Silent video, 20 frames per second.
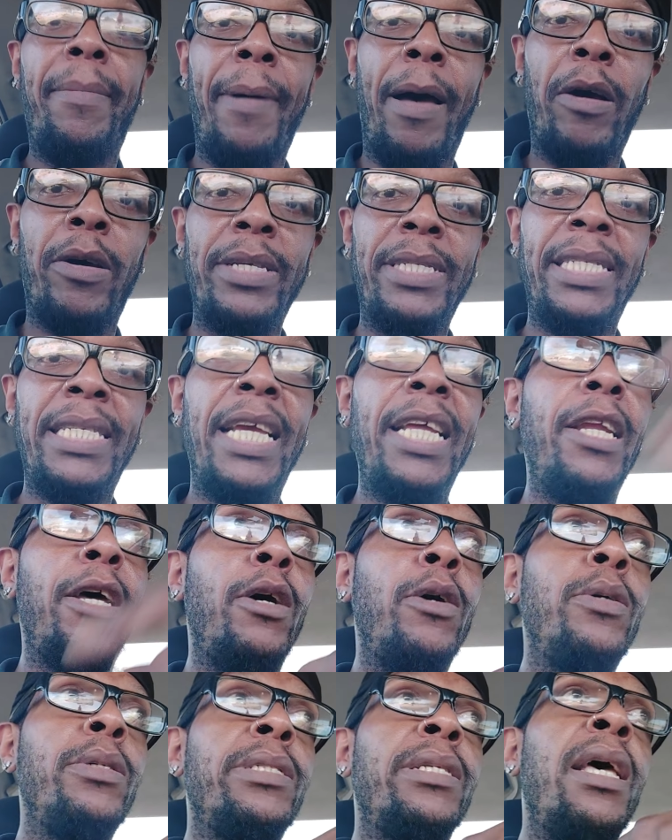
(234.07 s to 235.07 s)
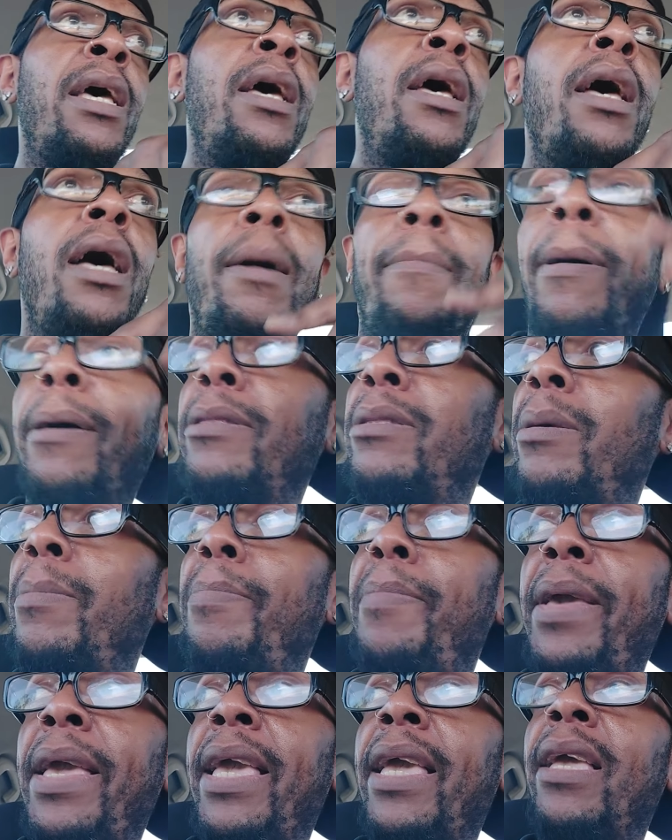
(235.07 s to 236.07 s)
about casinos, about them
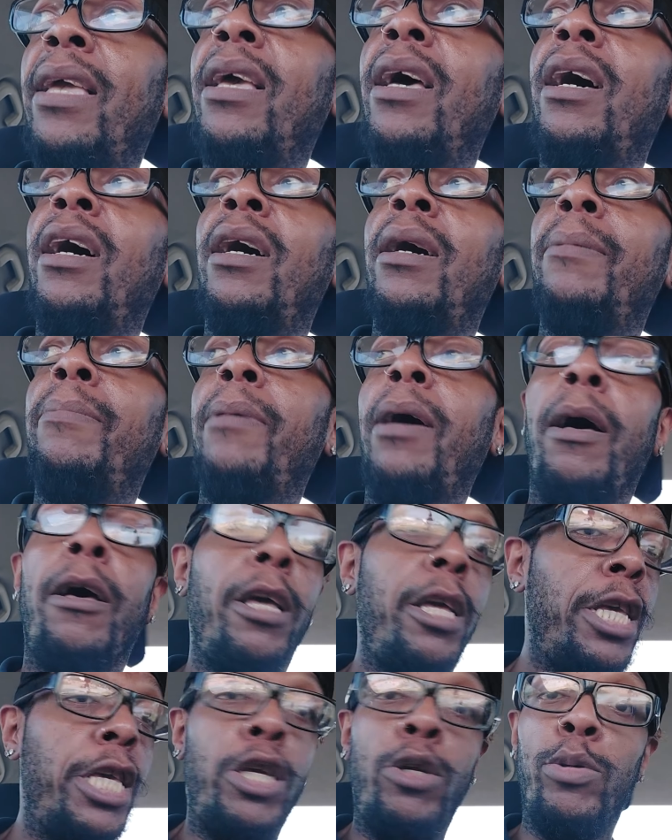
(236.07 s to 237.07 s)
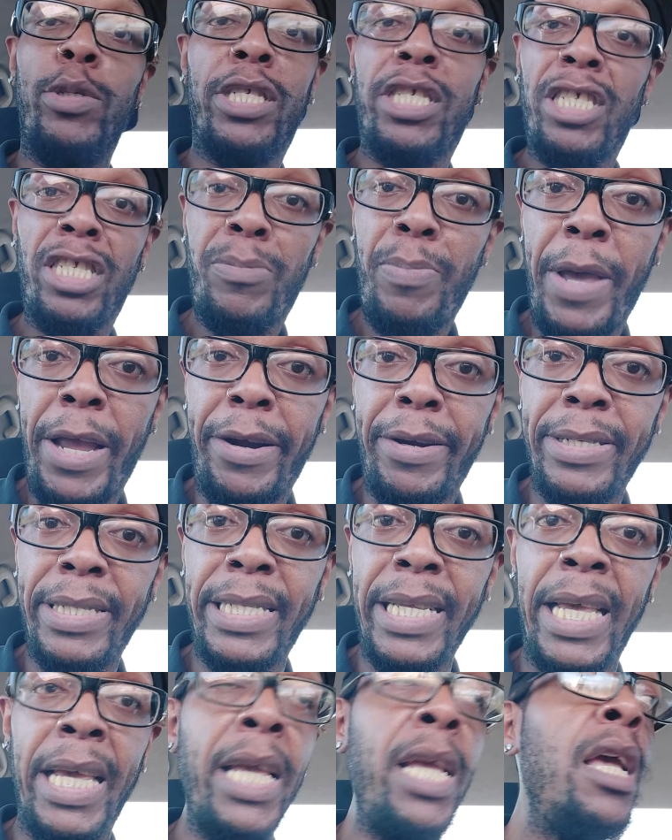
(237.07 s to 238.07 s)
being um, a huge
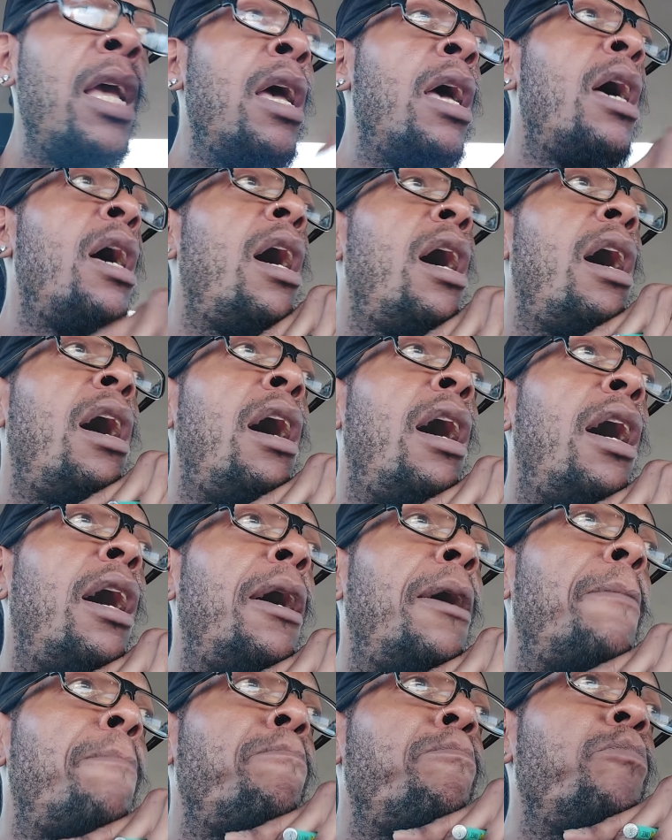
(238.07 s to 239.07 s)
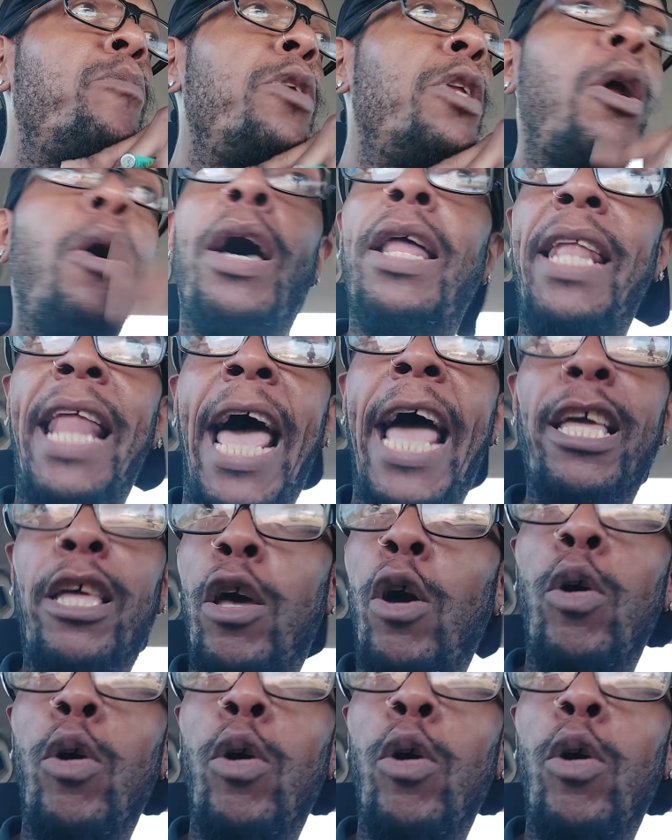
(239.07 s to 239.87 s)
conspiracy. Um, you know, a lot